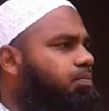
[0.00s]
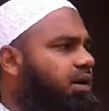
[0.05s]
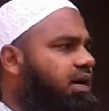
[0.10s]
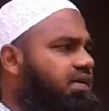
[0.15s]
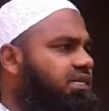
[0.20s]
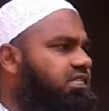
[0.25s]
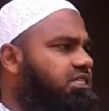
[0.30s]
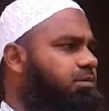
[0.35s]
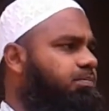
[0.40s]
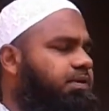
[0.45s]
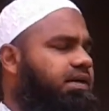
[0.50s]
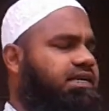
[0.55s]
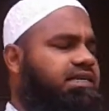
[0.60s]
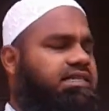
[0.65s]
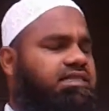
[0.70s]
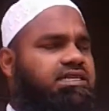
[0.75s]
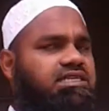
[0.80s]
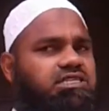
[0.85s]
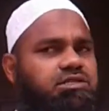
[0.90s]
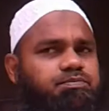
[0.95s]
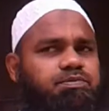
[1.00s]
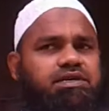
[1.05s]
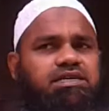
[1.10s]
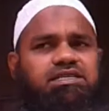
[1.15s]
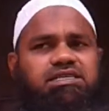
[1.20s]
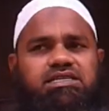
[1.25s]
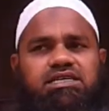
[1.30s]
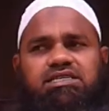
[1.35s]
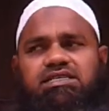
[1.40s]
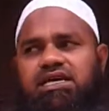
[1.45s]
participate in the
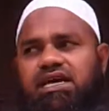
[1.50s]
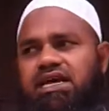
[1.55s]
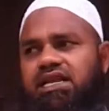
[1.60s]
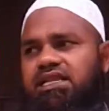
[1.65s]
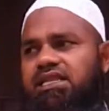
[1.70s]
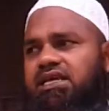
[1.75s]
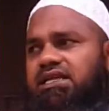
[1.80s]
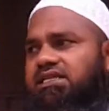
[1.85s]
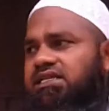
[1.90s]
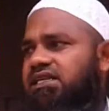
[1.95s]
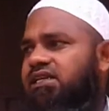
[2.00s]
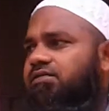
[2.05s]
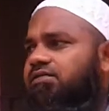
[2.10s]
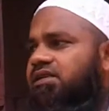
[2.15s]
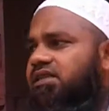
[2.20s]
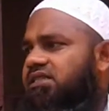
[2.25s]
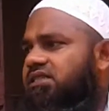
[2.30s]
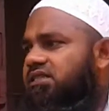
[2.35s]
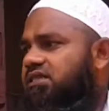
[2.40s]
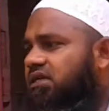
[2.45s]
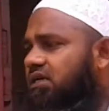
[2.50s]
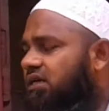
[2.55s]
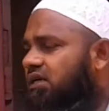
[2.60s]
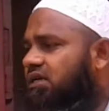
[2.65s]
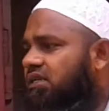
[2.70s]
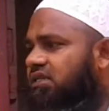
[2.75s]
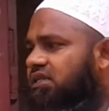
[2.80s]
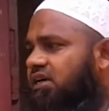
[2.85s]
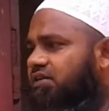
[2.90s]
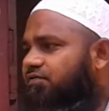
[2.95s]
speeches, and then
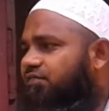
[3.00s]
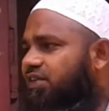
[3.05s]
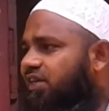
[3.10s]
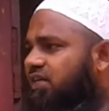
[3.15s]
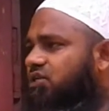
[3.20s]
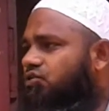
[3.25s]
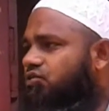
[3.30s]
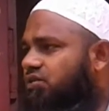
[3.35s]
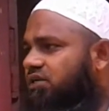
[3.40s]
they are willing